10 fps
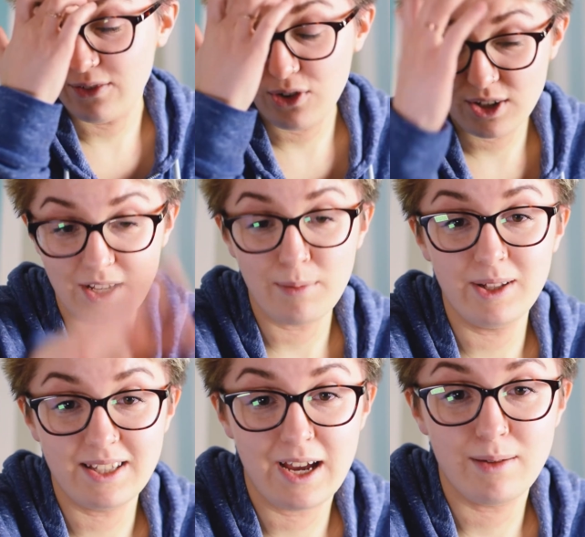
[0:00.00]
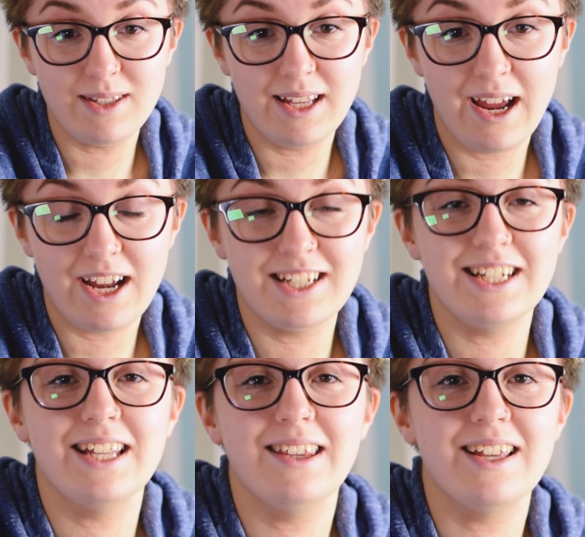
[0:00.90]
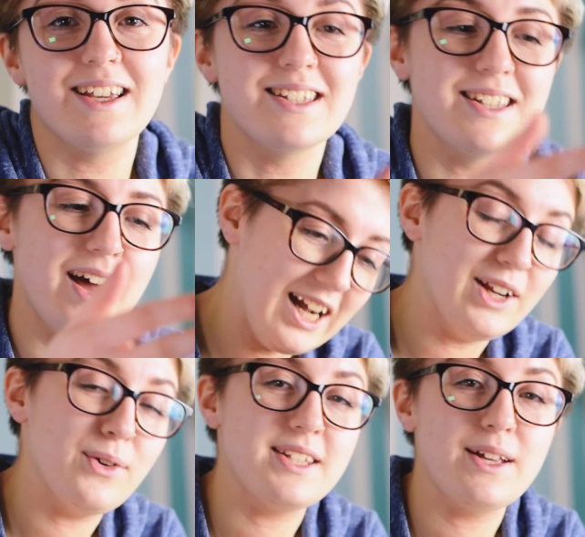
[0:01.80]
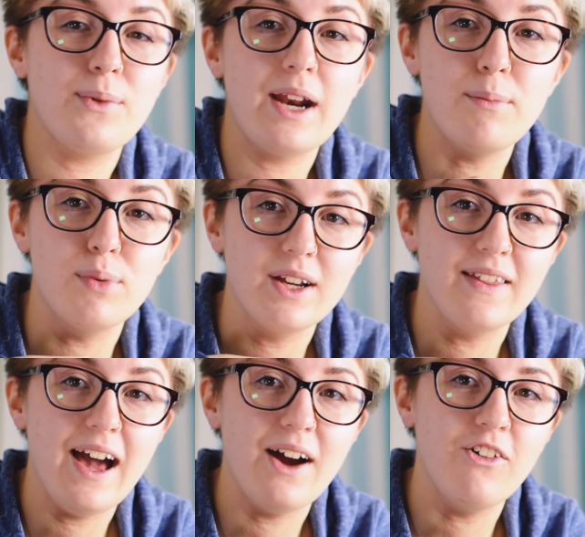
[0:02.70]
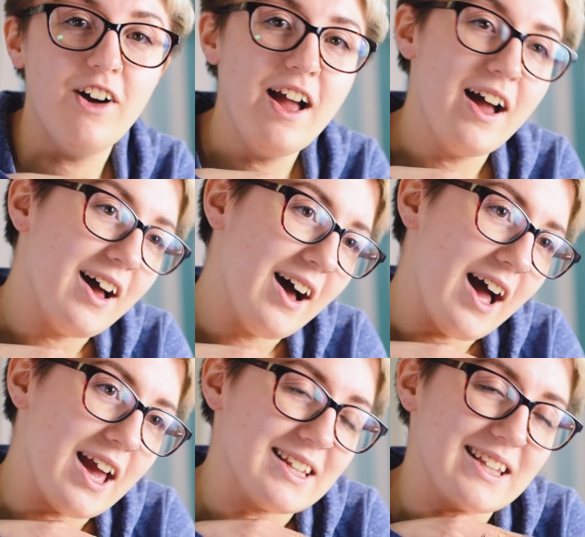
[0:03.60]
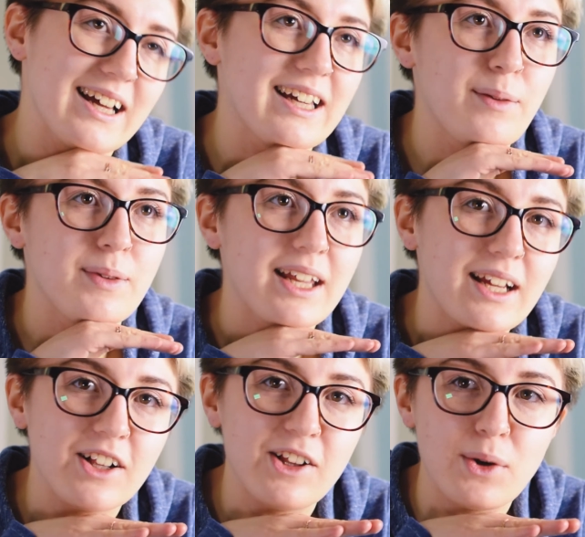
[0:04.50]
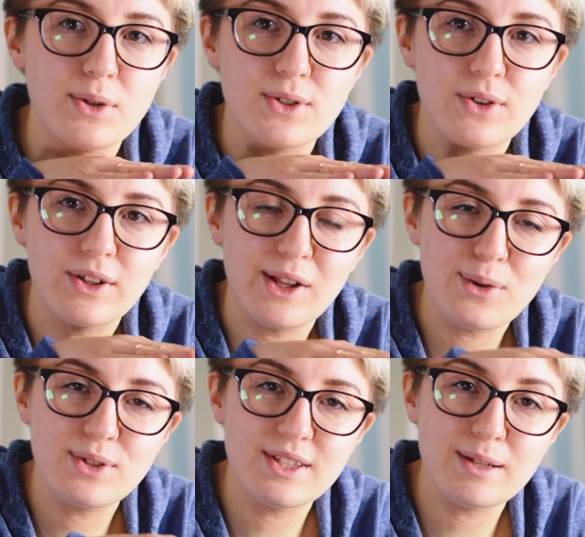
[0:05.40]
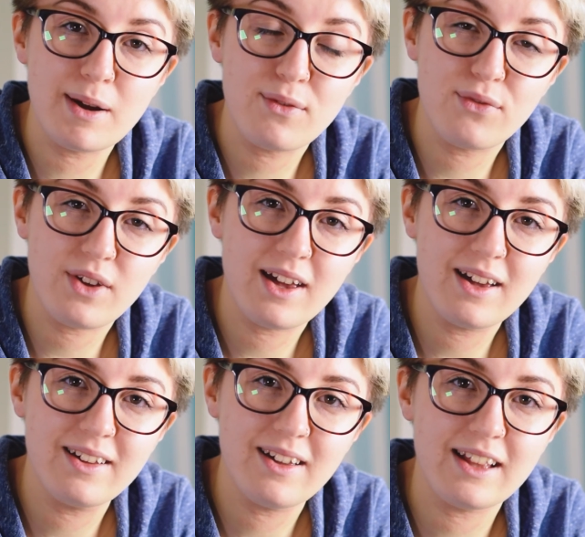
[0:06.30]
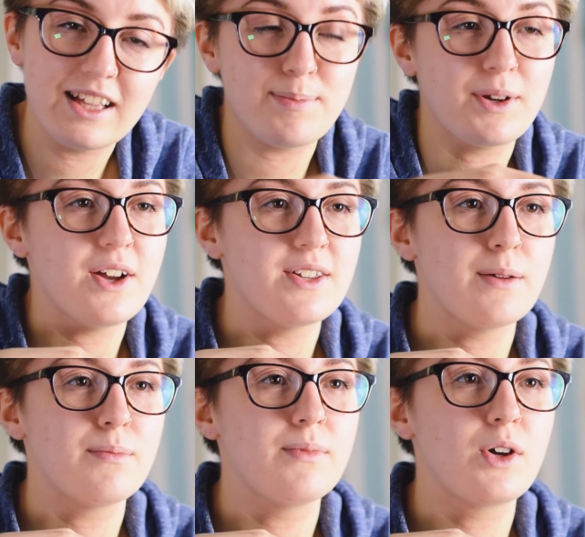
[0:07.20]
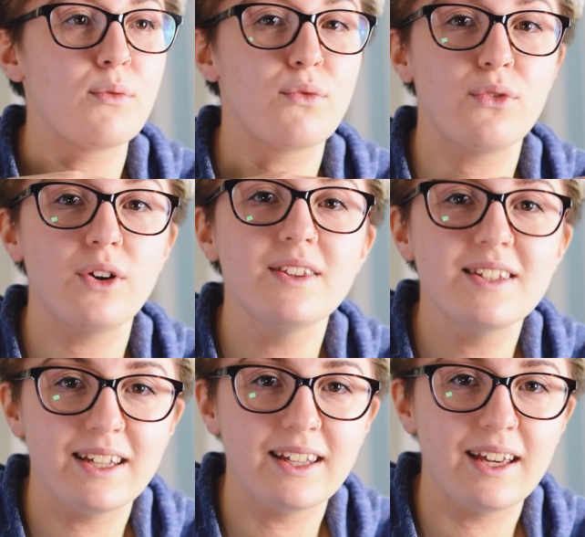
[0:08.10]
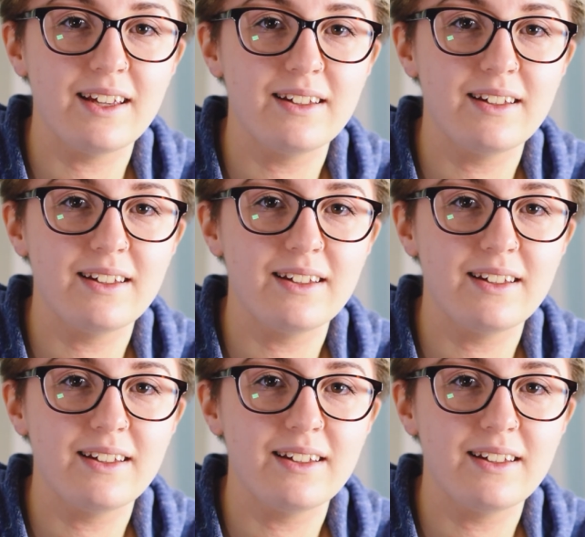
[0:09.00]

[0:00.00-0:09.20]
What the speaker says: first couple of times that I actually did this, I noticed that when I breathe out, it's like I'm getting closer and closer to my fear, and that's because I'm confronting it.